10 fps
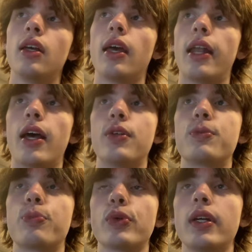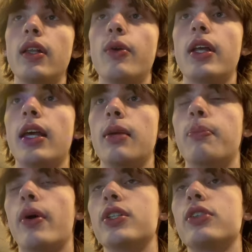and I just preloaded a
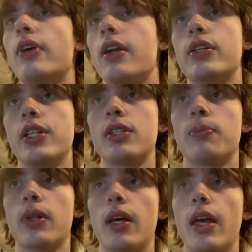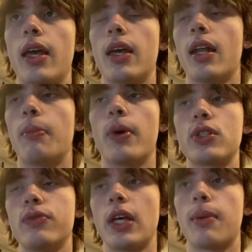bunch of energies in play and a
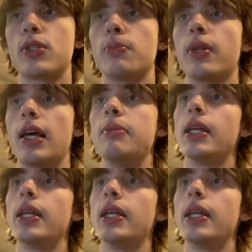bunch of damage in play,